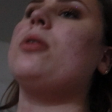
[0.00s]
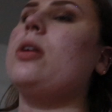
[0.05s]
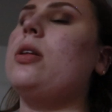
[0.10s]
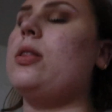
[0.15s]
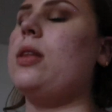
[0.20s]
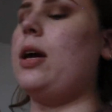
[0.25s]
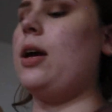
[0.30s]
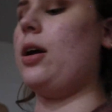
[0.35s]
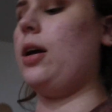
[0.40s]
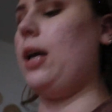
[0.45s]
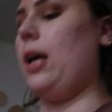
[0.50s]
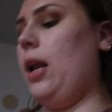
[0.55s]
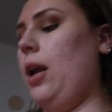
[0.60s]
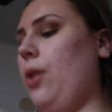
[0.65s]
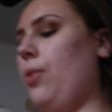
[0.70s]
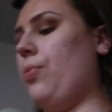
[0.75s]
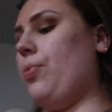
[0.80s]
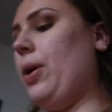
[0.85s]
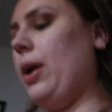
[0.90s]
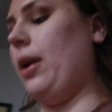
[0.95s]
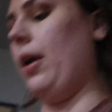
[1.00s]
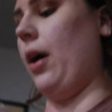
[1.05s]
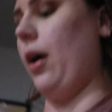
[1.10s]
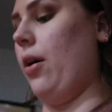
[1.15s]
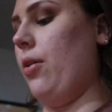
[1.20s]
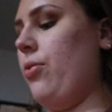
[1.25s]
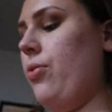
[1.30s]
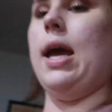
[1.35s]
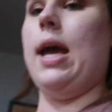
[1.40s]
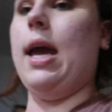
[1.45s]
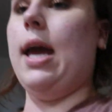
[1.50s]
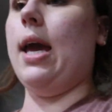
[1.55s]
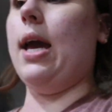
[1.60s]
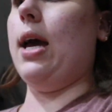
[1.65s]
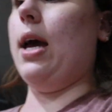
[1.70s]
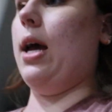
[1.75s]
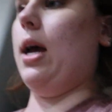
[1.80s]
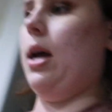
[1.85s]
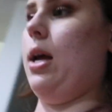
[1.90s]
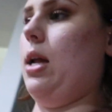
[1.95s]
that they are getting rid of,
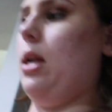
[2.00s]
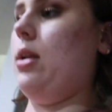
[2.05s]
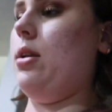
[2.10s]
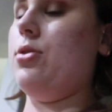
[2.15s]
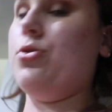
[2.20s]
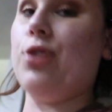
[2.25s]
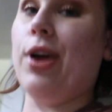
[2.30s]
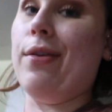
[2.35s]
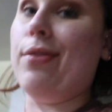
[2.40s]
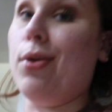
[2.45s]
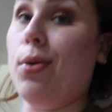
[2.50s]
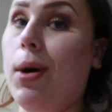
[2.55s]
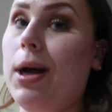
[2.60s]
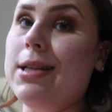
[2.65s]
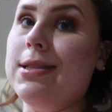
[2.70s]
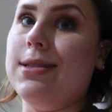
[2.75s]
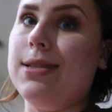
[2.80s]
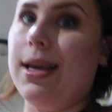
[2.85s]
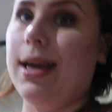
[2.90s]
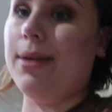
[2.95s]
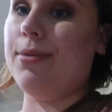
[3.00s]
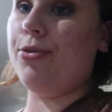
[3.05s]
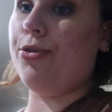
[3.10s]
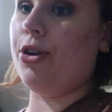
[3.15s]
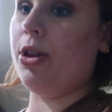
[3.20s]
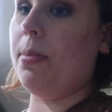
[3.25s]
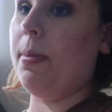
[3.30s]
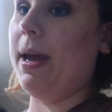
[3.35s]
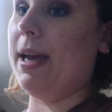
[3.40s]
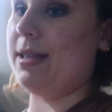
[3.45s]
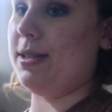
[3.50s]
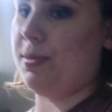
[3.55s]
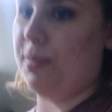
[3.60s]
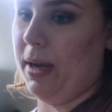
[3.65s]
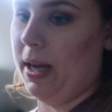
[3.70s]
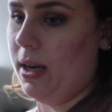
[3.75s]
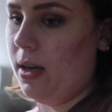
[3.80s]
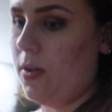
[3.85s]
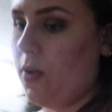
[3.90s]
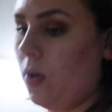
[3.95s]
and Trevor wants it for the
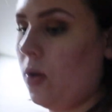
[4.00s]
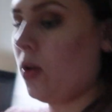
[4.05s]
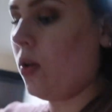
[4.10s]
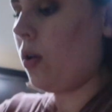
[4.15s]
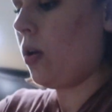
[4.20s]
basement.